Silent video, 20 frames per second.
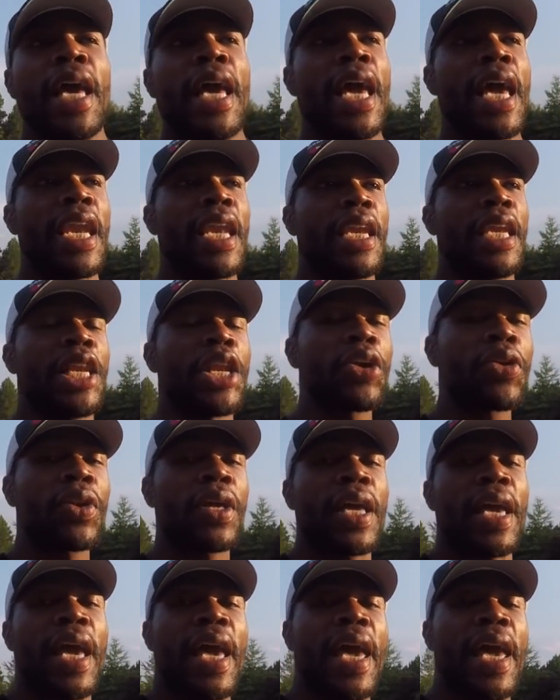And
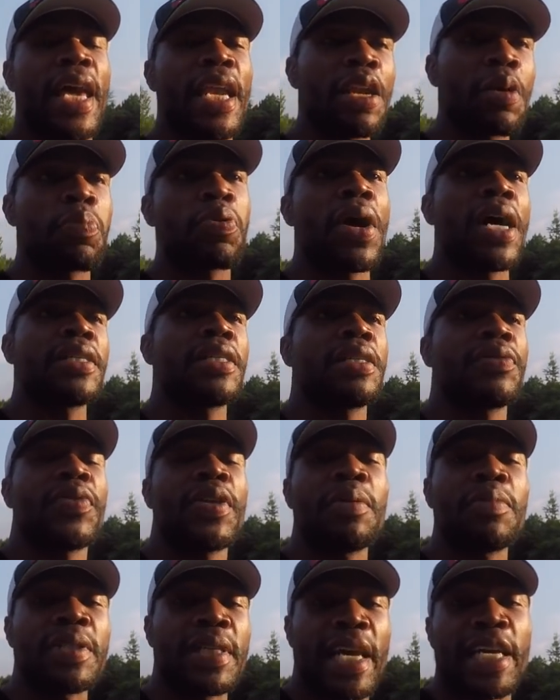literally in the process of
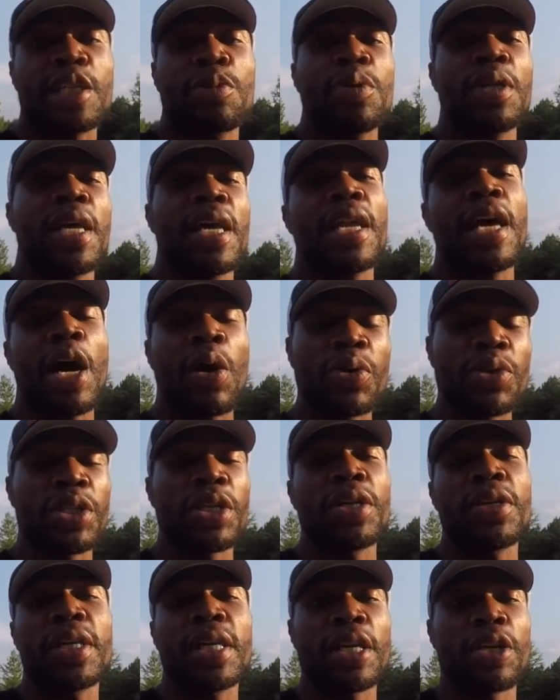him texting me that, I was
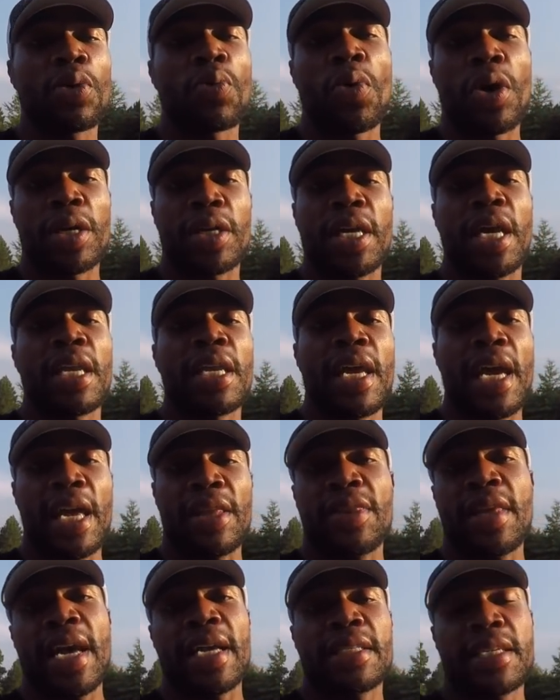literally getting the work done
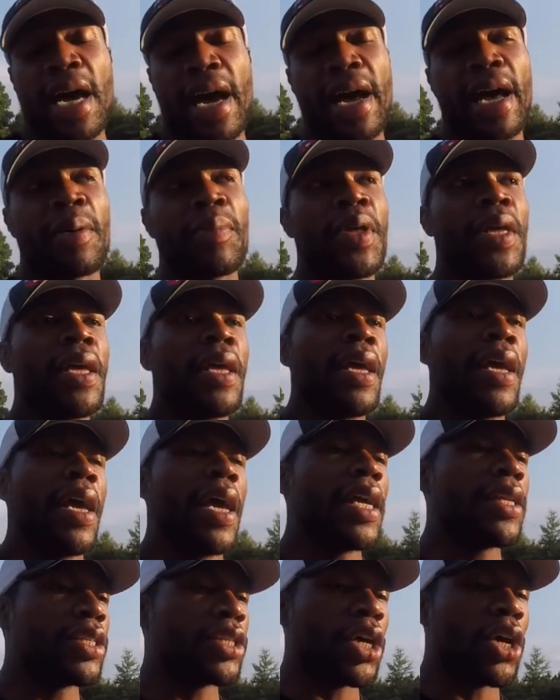at that time.
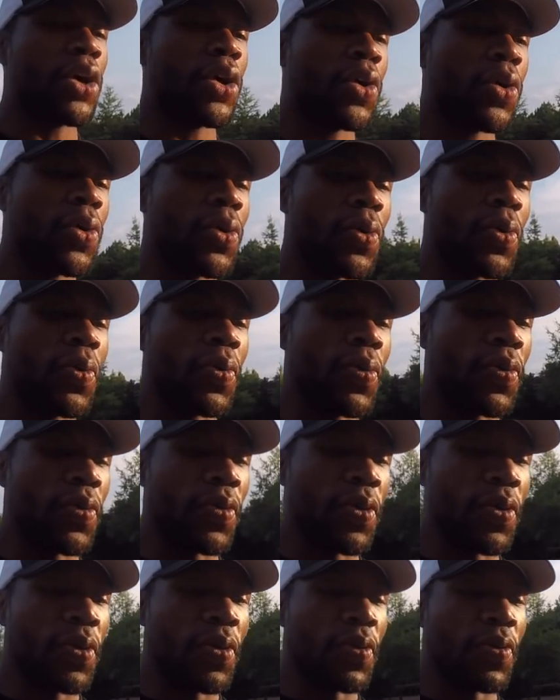And so
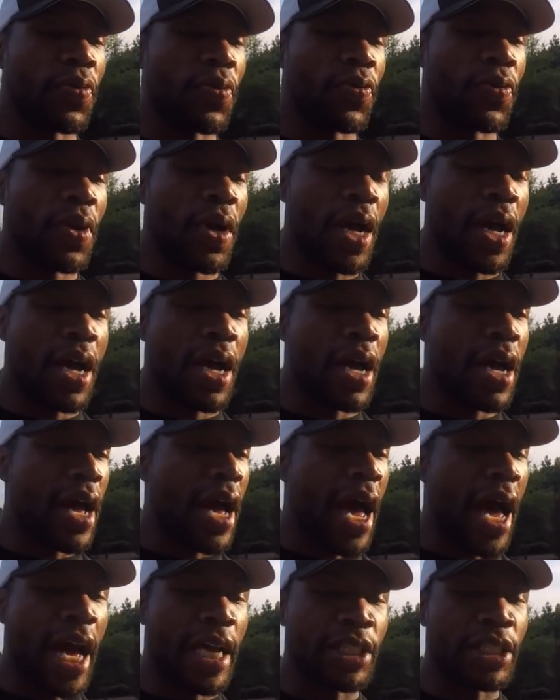uh,
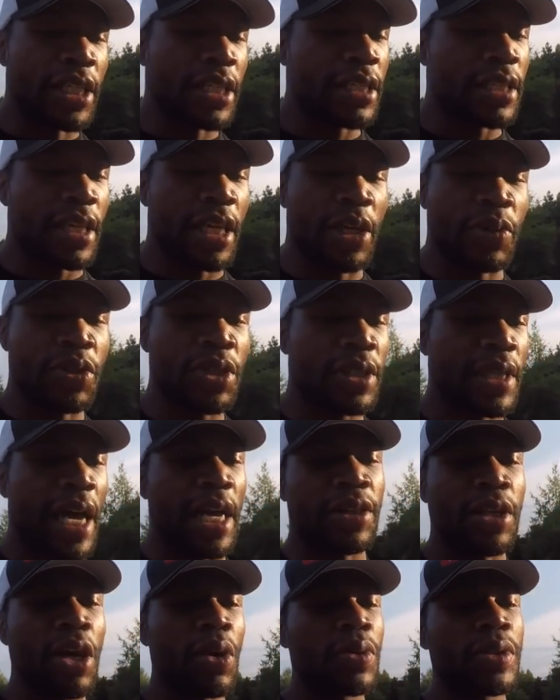I just, it was just,
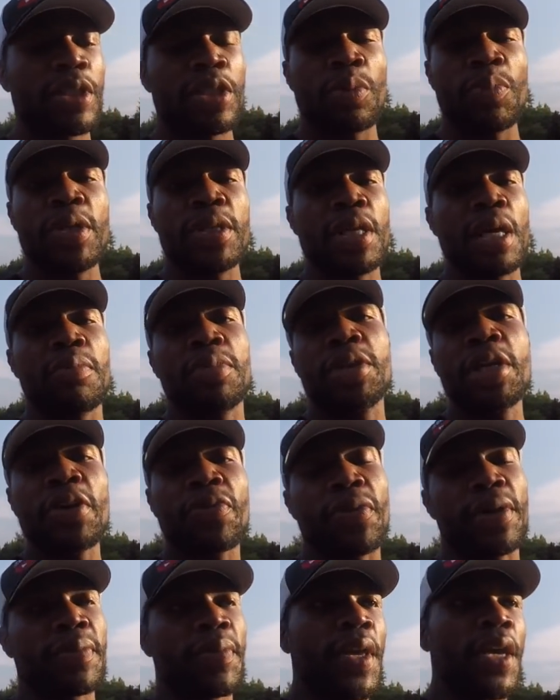I thought it was just gonna be something
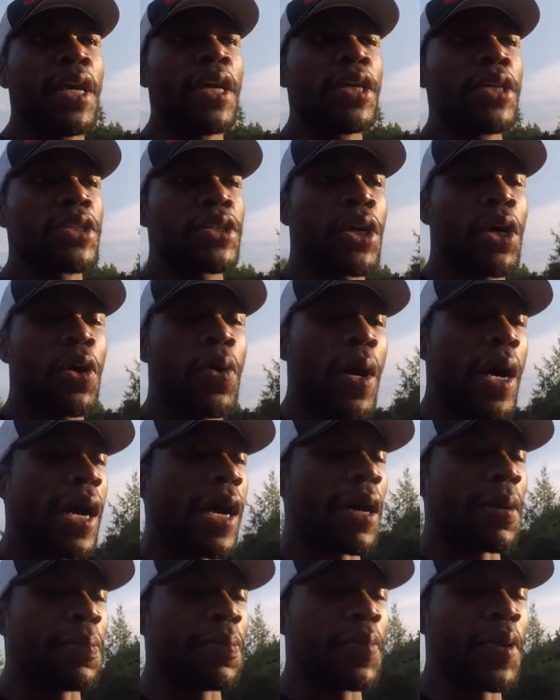different. So
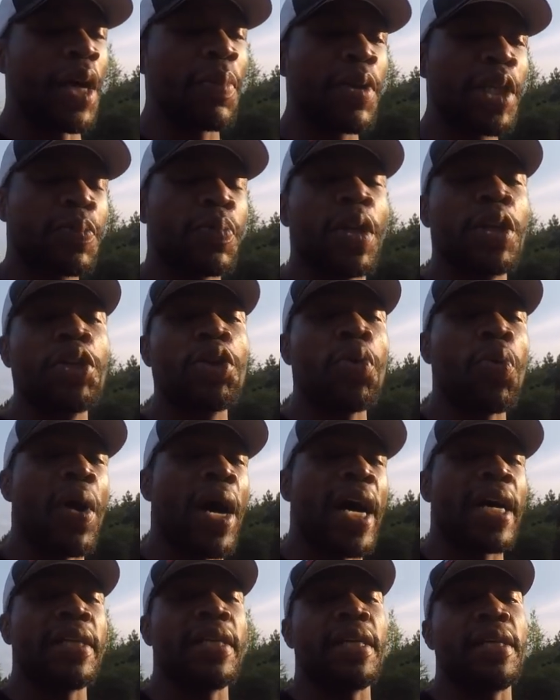um, let me explain to you
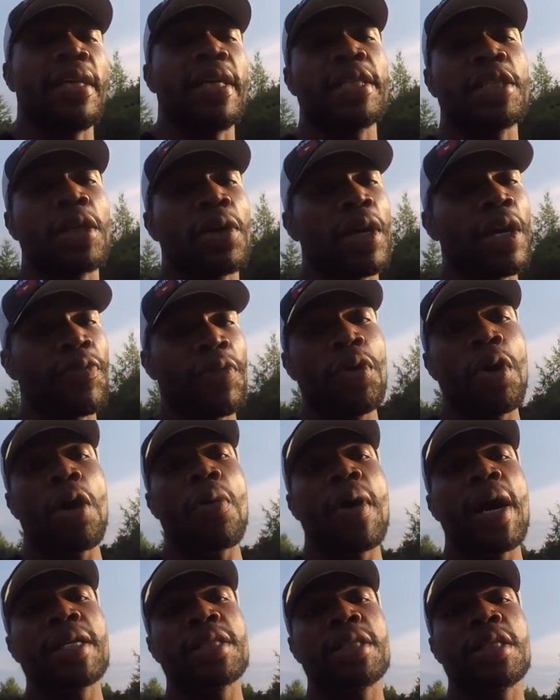why I did this. And if you are
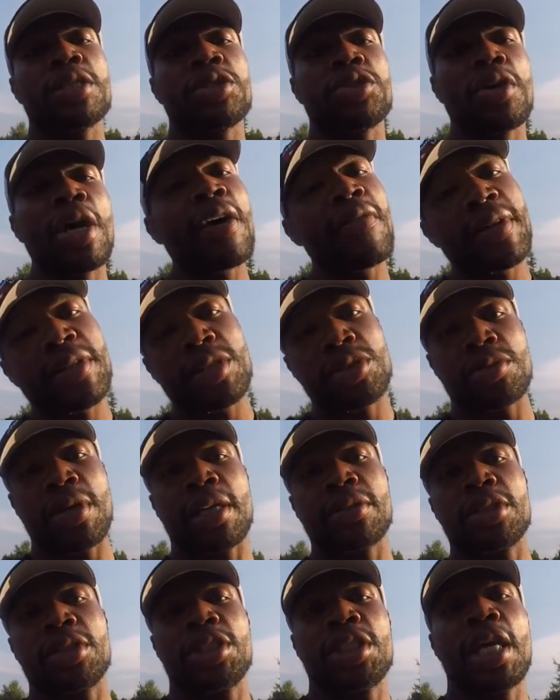watching this, you haven't
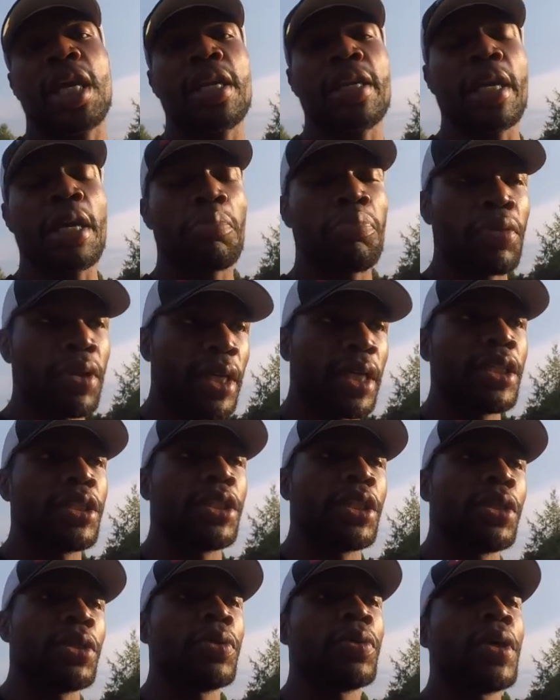subscribed to the channel yet, please
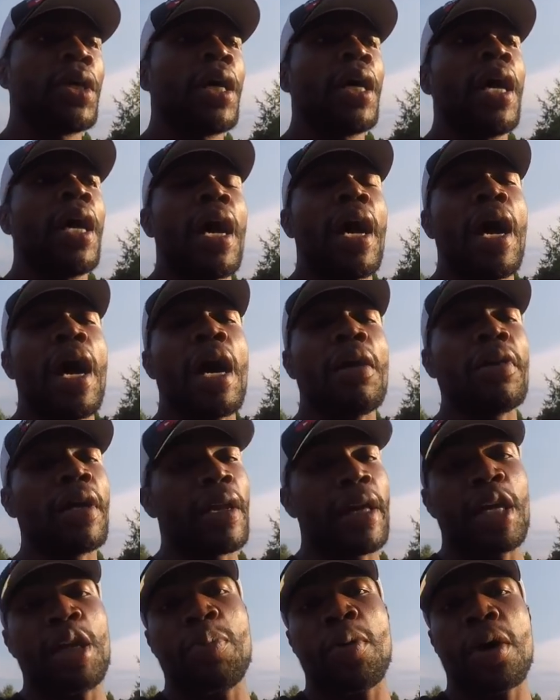do. I love
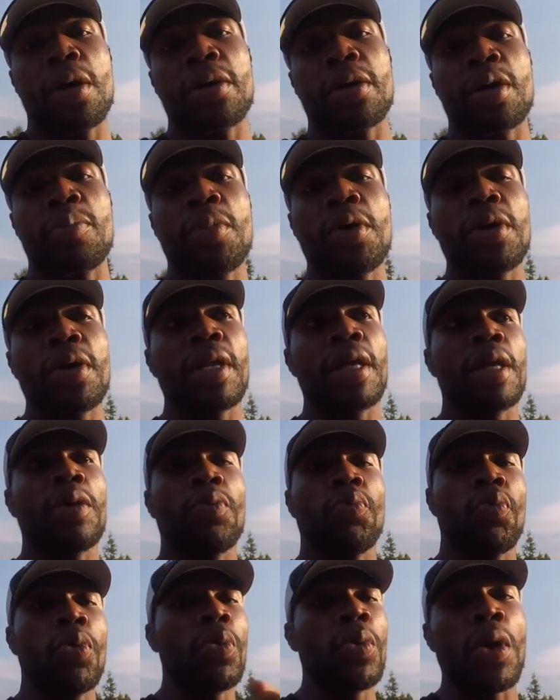how you're part of the community.
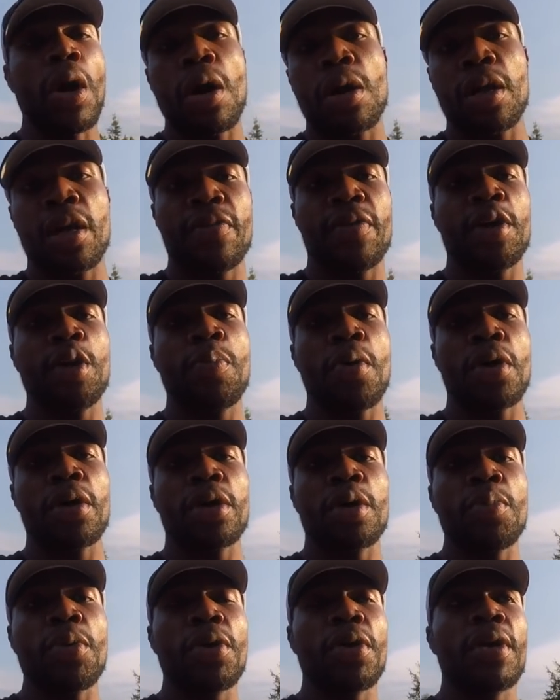We will all love how you're part of
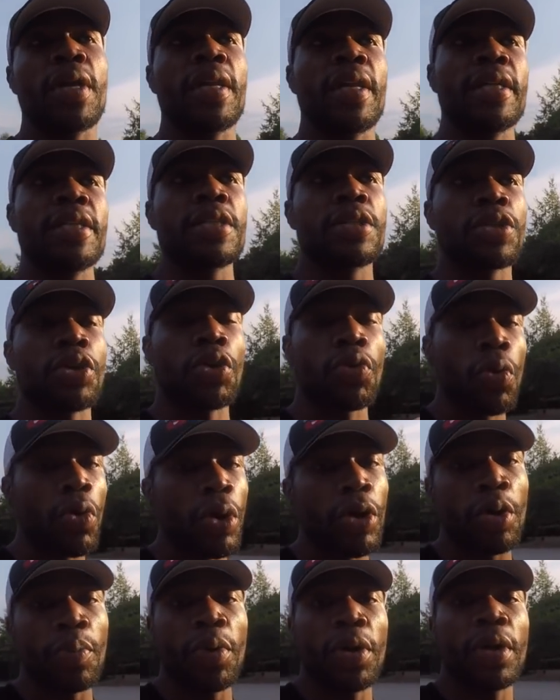the community. This is a
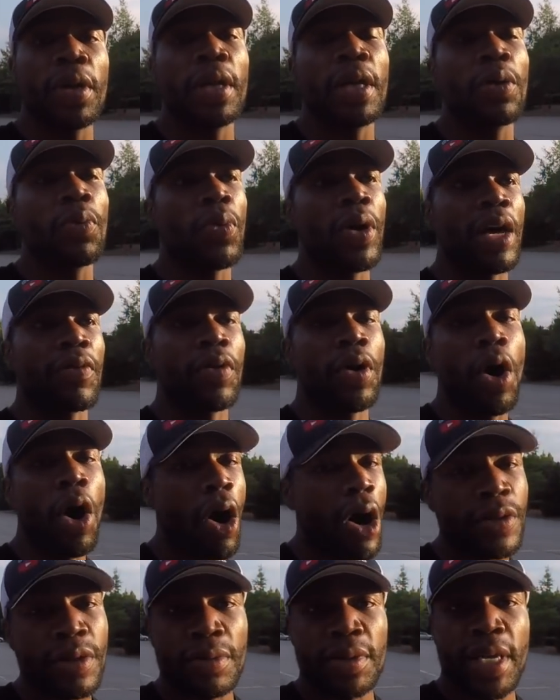growing community. We have an
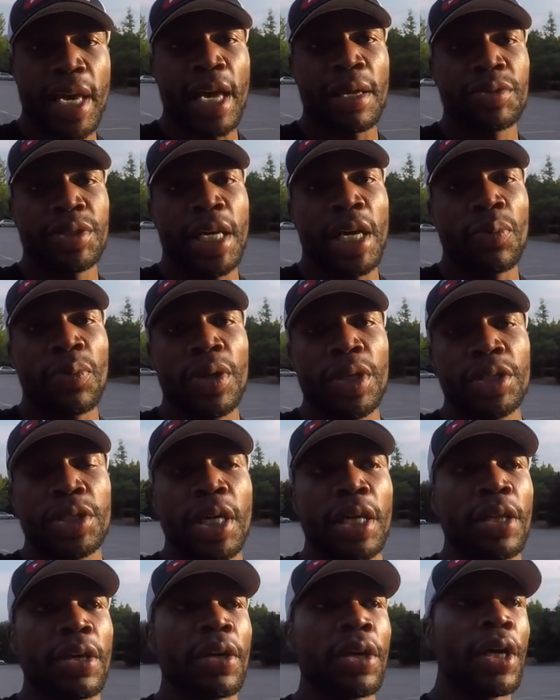awesome time chatting with each
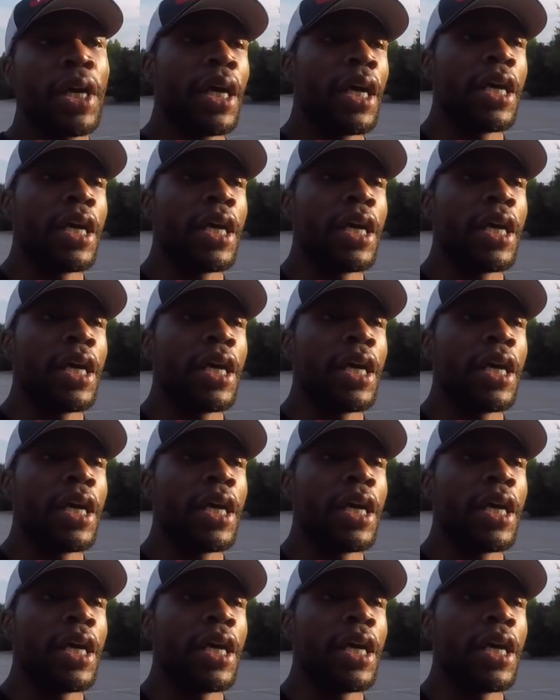other.